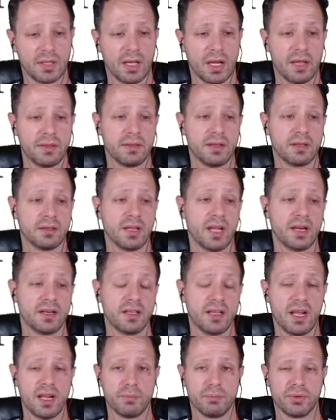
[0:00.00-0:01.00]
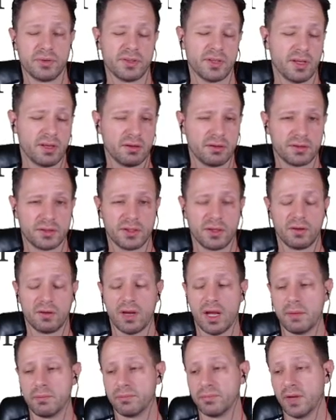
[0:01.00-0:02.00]
I think 98% or so,
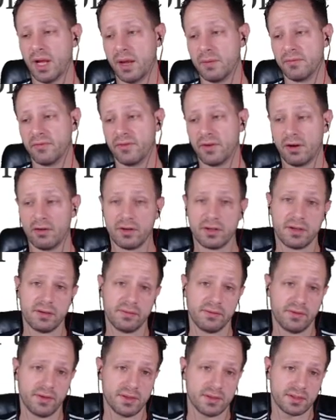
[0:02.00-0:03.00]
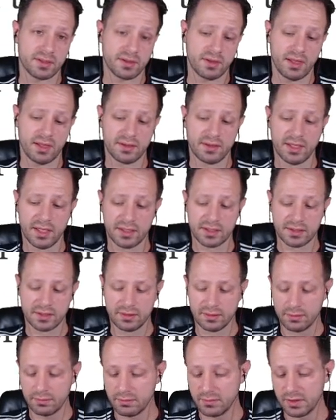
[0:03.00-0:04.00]
I'm, I'm very convinced that that's
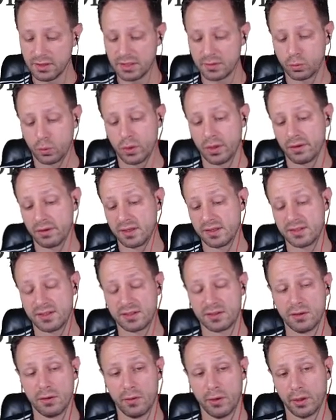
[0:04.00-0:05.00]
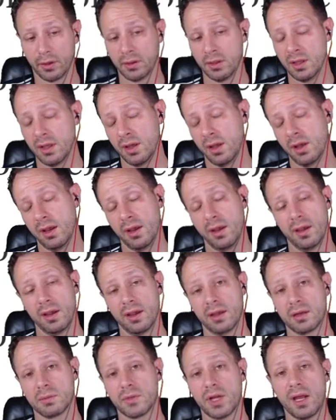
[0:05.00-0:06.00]
this, where this is going.
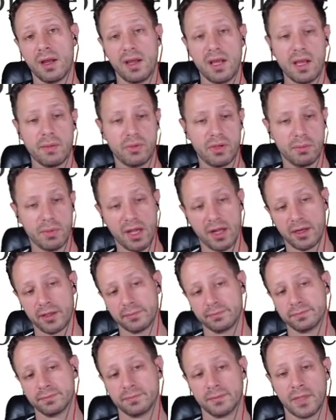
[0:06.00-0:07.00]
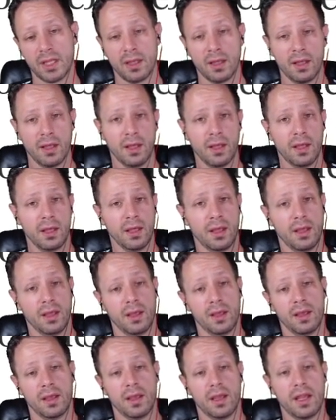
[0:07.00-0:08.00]
And I'm not happy about it.
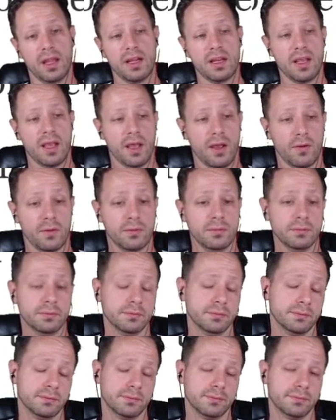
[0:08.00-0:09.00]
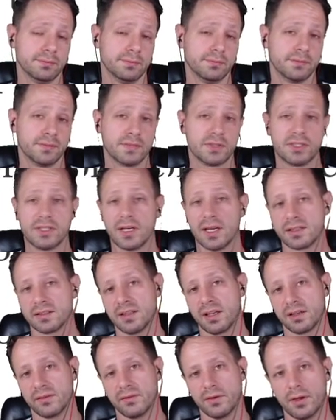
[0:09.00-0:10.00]
Anyhow, see you guys
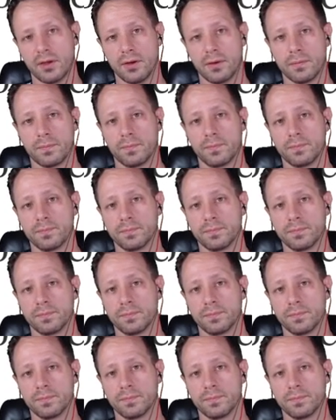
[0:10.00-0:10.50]
next video.